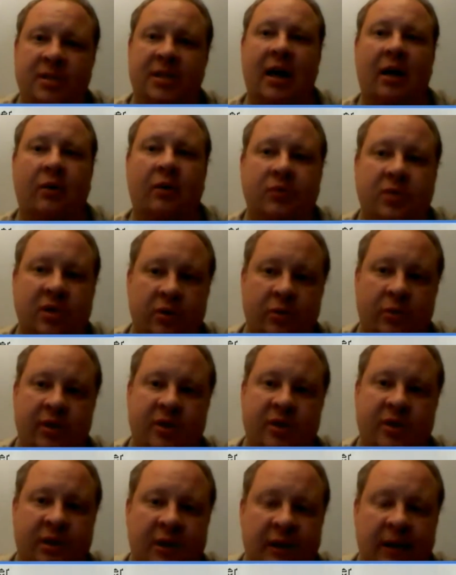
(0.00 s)
down to
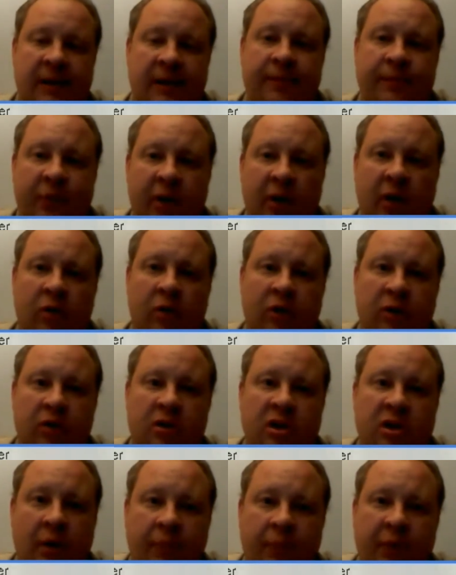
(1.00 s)
is, you know, there's
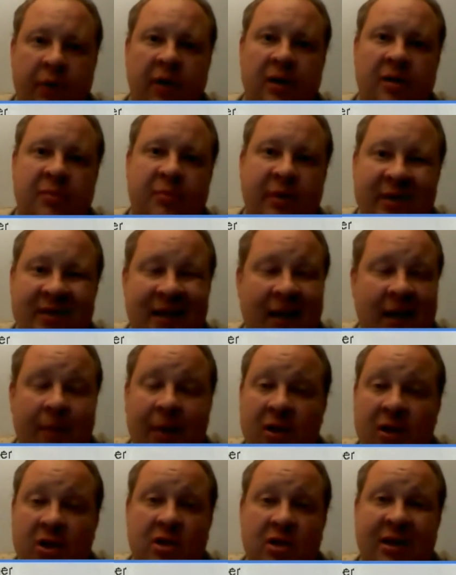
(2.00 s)
something to be said
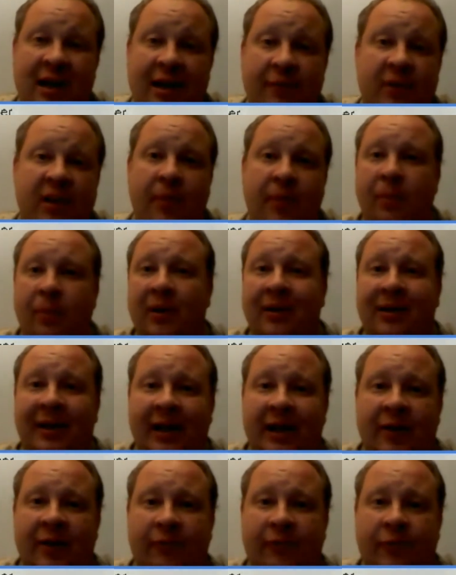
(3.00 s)
about just having the
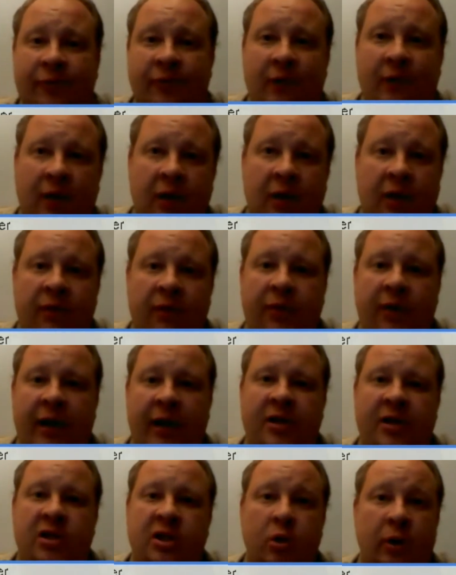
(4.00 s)
belief
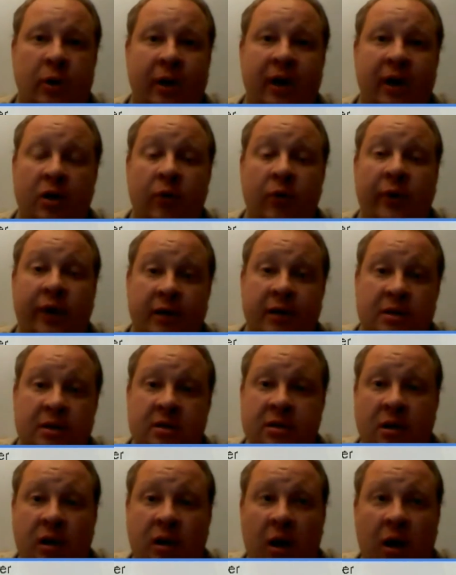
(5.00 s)
that you can do
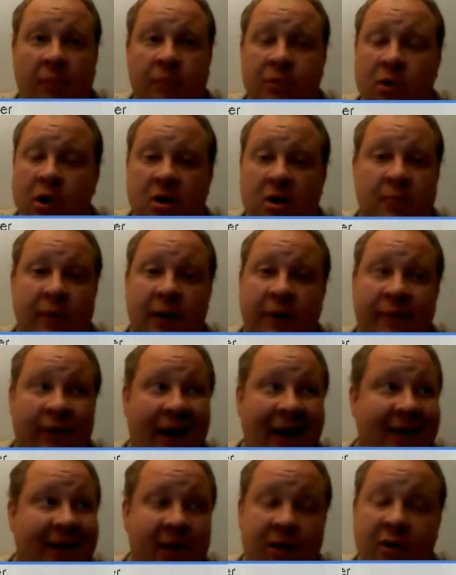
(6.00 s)
this. Trust me, if
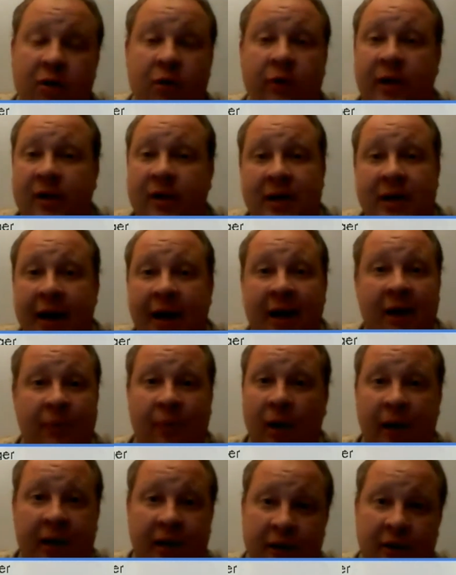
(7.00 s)
I can do this,
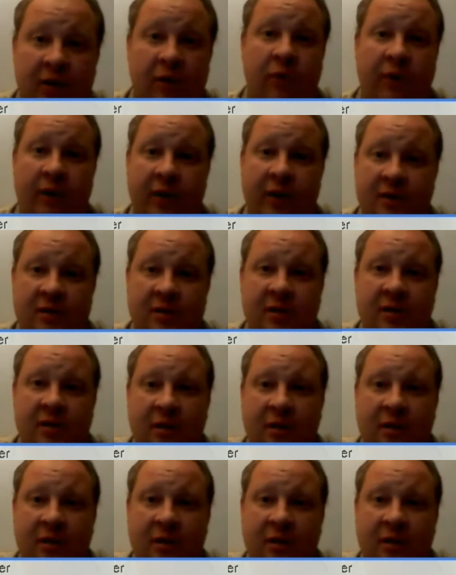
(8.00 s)
anybody can do this.